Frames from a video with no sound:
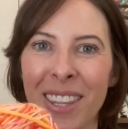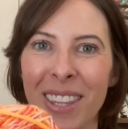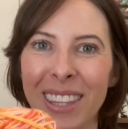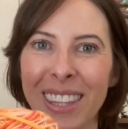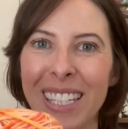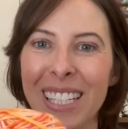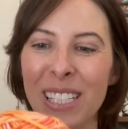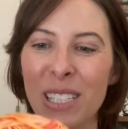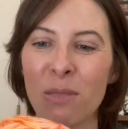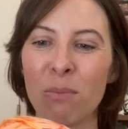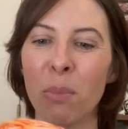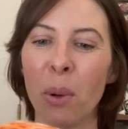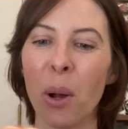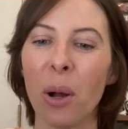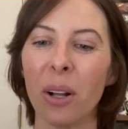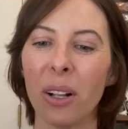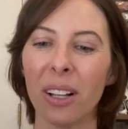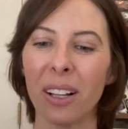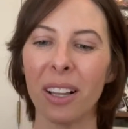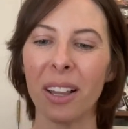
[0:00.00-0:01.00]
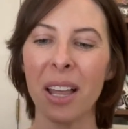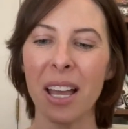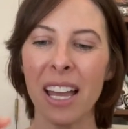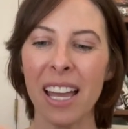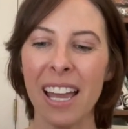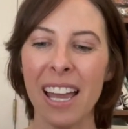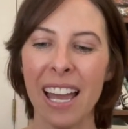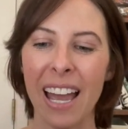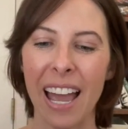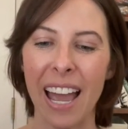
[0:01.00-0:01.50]
this ball
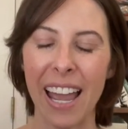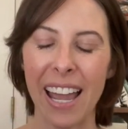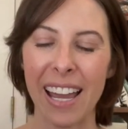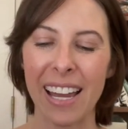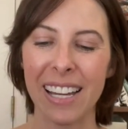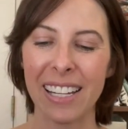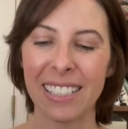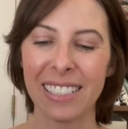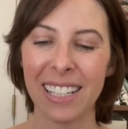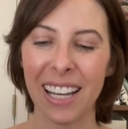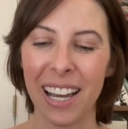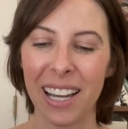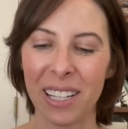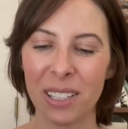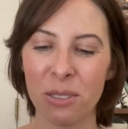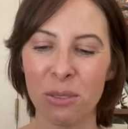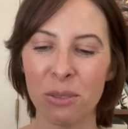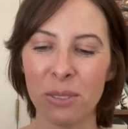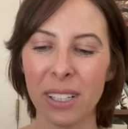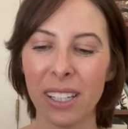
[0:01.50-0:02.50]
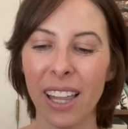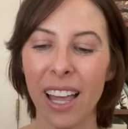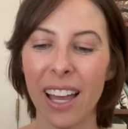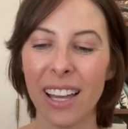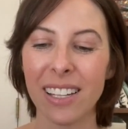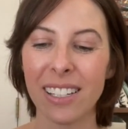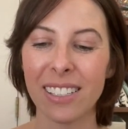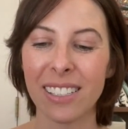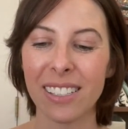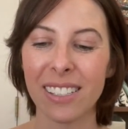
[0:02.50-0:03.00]
and I
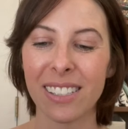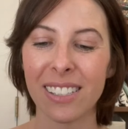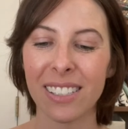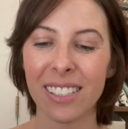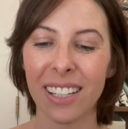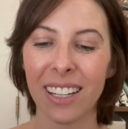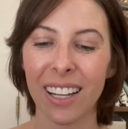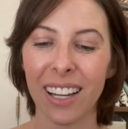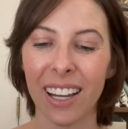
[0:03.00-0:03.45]
realized,